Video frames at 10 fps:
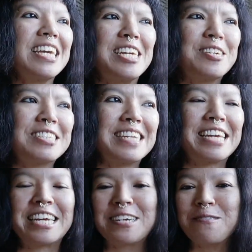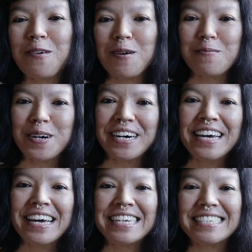cannot say getting warmer,
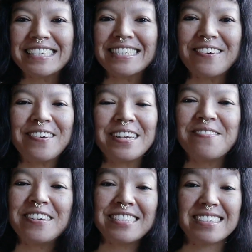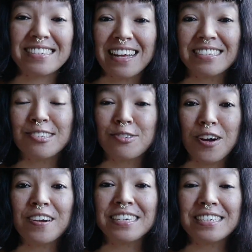just only when the sun
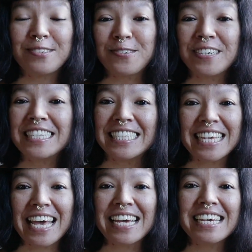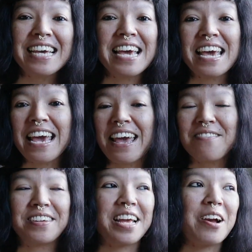strongly during the day,
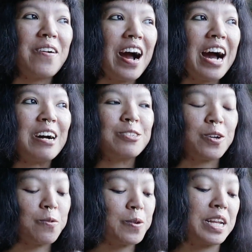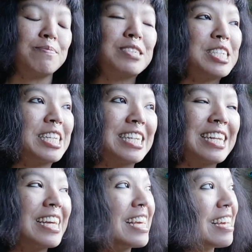and when I go out or when I'm sitting
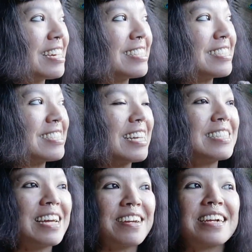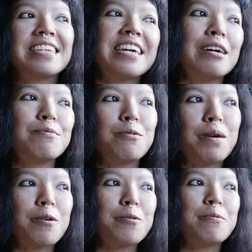here and the sun directly come to
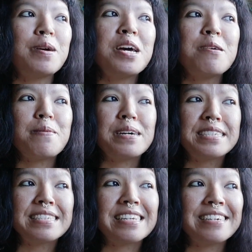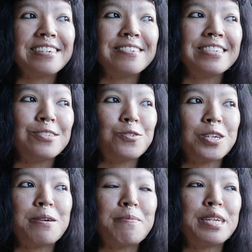my room. But still in
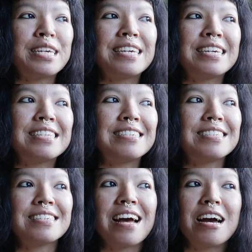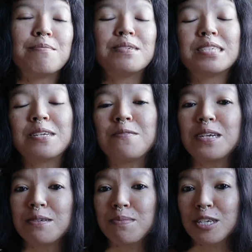Germany this time is still a
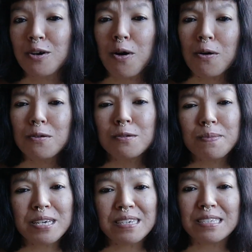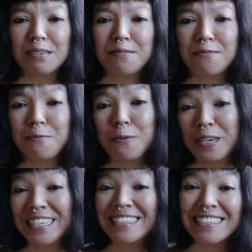little bit cold because of
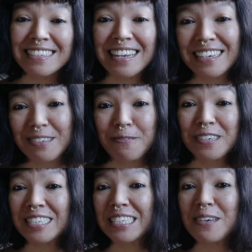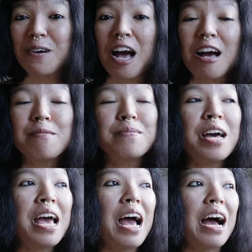wind, like the wind still come.
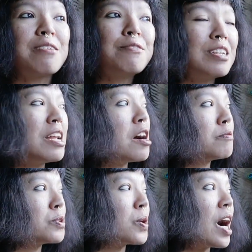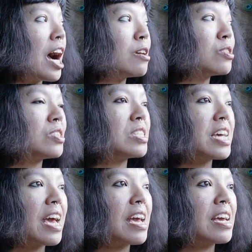I would love to go out
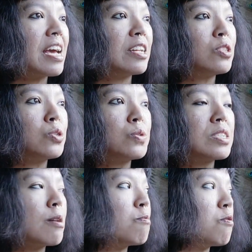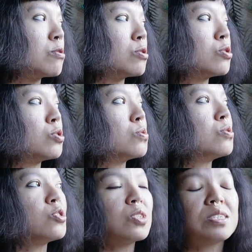today and do some photo
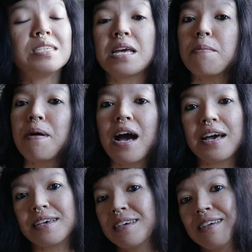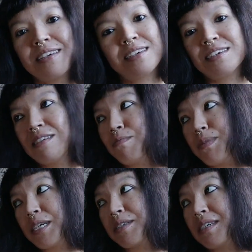shoot just nearby
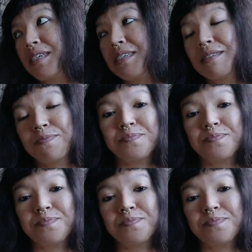by the